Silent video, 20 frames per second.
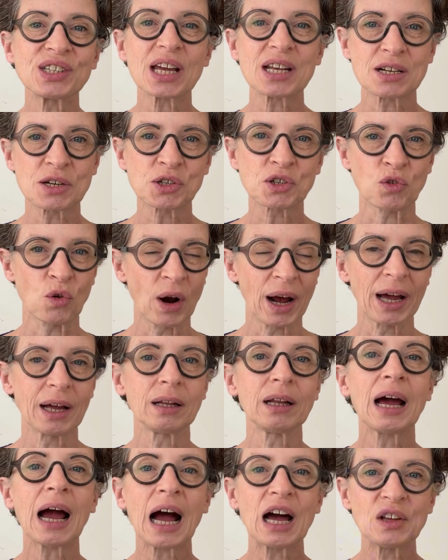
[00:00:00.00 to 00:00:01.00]
in a
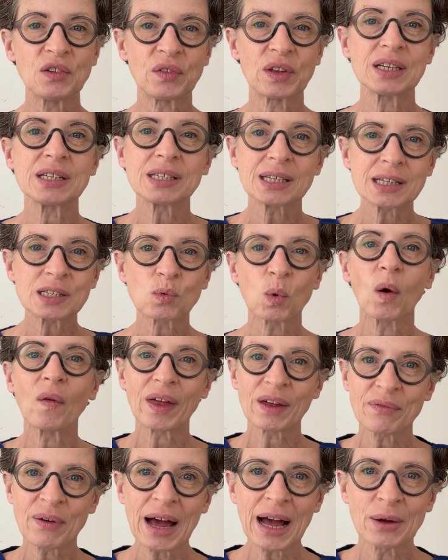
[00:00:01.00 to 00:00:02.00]
trial, and this is what
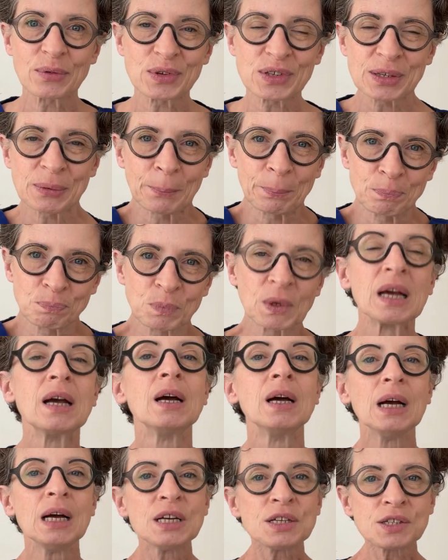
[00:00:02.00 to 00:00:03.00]
they found.
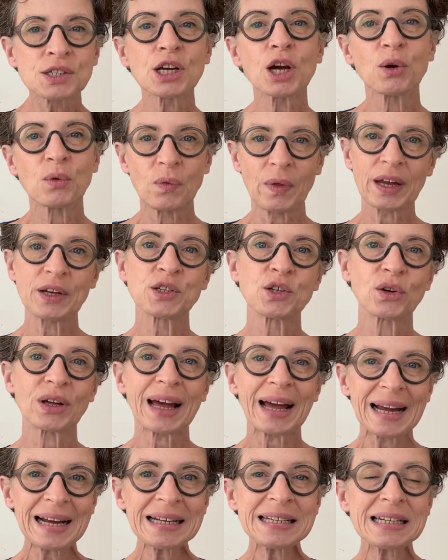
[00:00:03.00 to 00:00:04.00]
So they
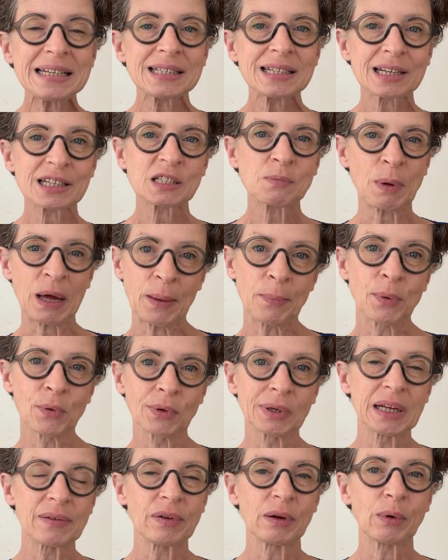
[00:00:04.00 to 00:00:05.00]
took 86
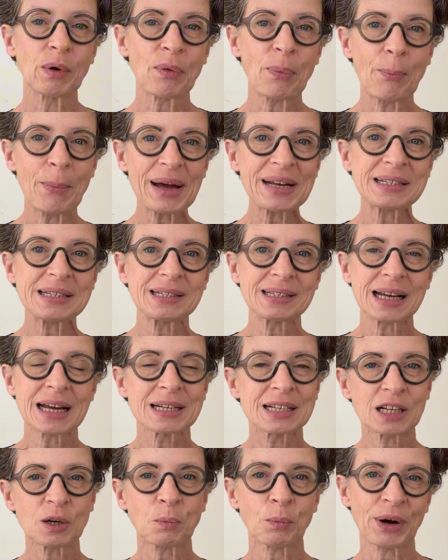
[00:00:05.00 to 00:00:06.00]
people living with
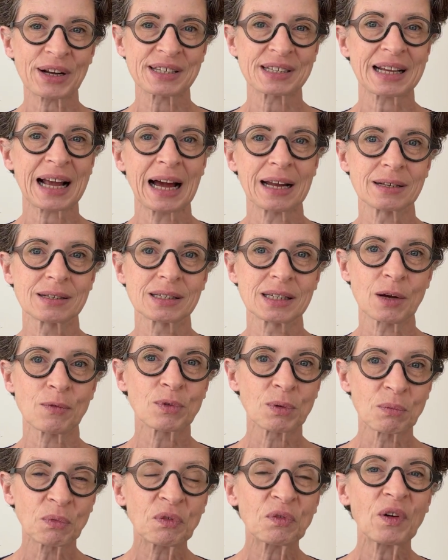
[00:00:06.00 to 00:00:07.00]
metastatic breast cancer
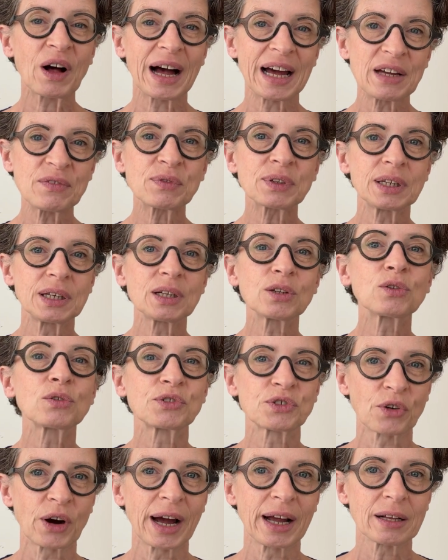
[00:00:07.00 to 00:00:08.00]
from 5 clinical
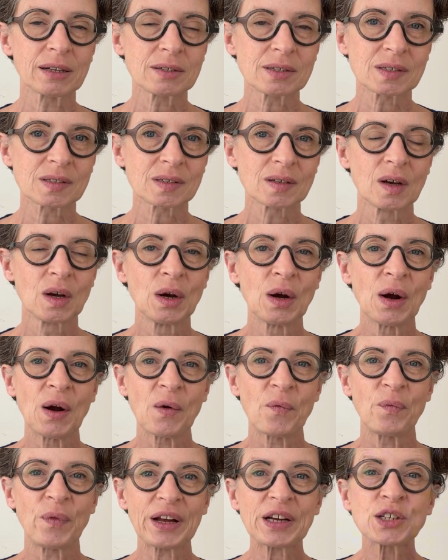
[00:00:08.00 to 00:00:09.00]
trials.
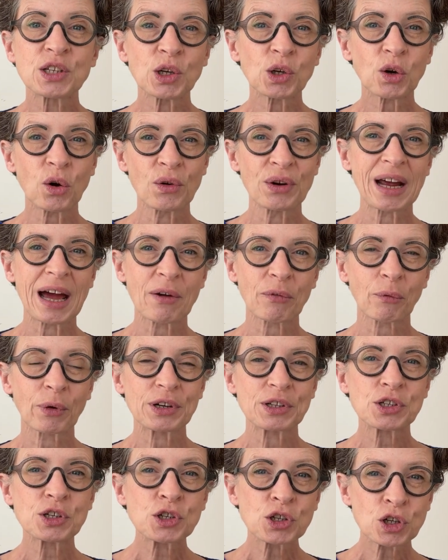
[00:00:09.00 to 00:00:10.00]
They took on
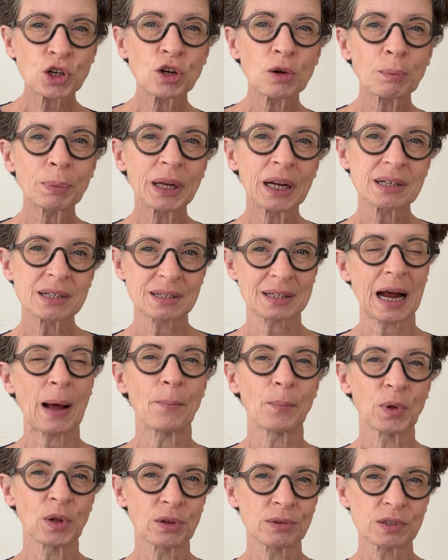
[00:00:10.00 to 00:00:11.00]
average 2 blood
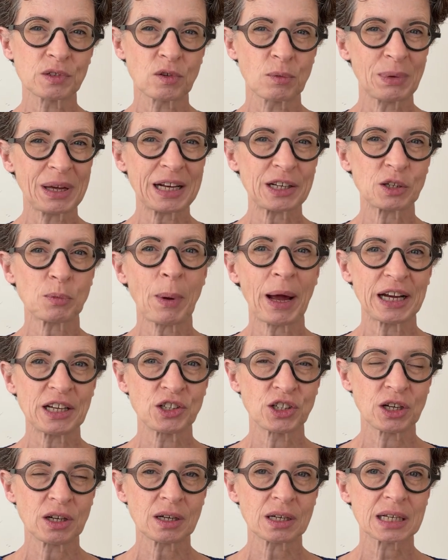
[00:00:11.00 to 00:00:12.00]
samples from each
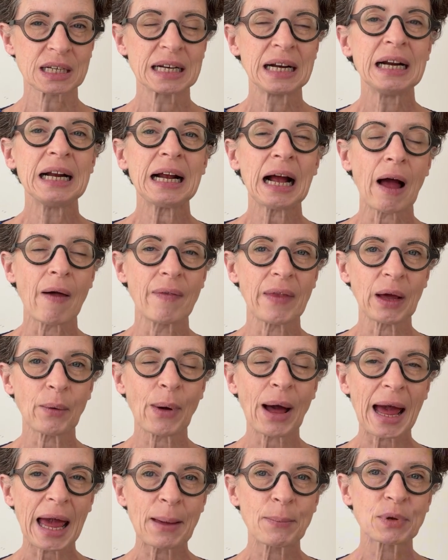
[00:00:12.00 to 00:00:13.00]
patient, and they
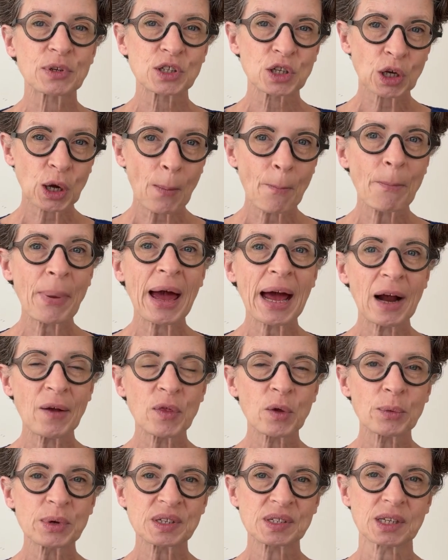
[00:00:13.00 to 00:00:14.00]
were able to compare
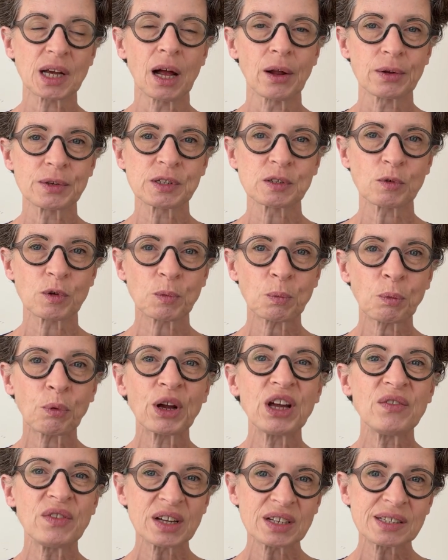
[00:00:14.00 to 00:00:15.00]
the results with
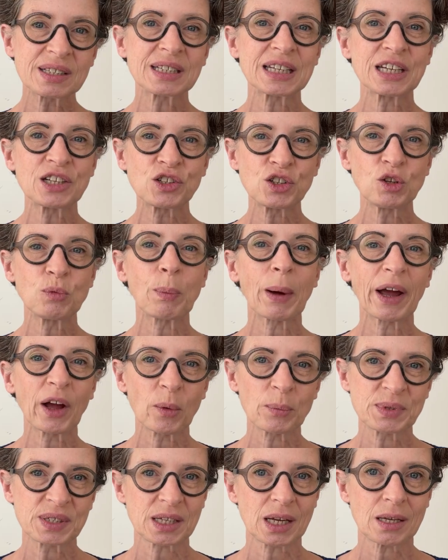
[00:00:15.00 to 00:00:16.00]
previous tissue
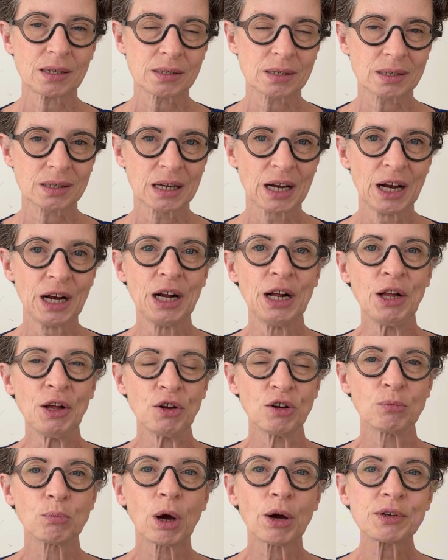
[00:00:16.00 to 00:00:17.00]
biopsies.
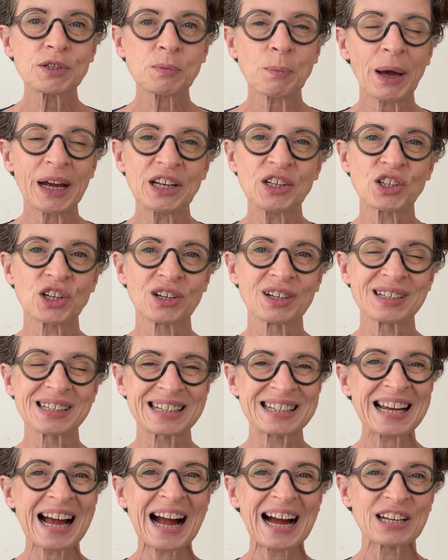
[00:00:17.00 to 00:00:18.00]
Now, most patients
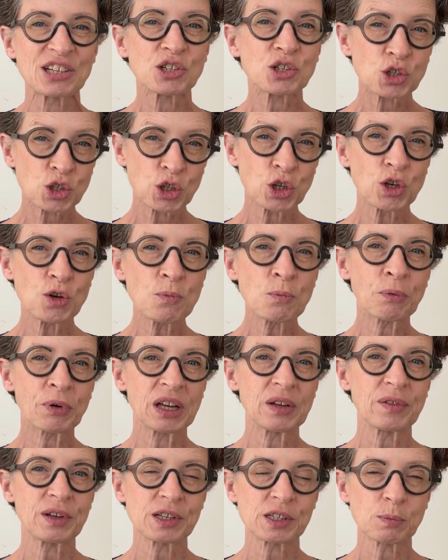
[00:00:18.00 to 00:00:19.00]
had had 2
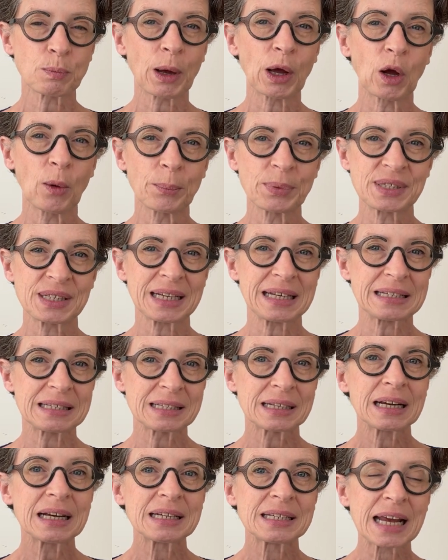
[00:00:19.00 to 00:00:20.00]
previous
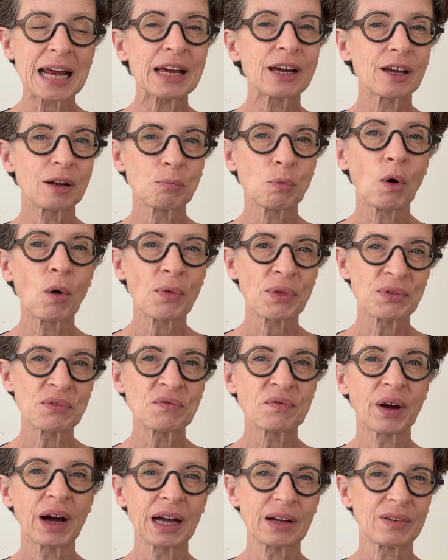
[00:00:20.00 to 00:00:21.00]
biopsies taken more than
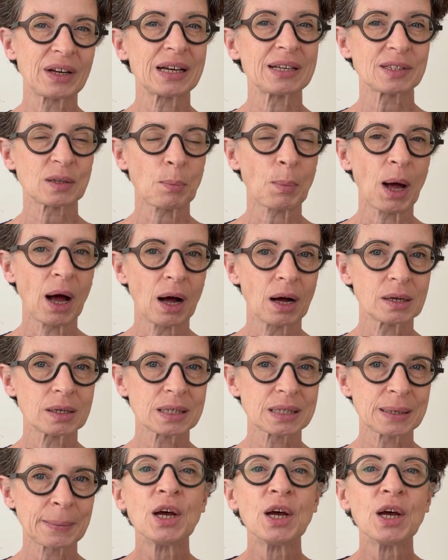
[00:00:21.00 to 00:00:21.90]
5 years apart.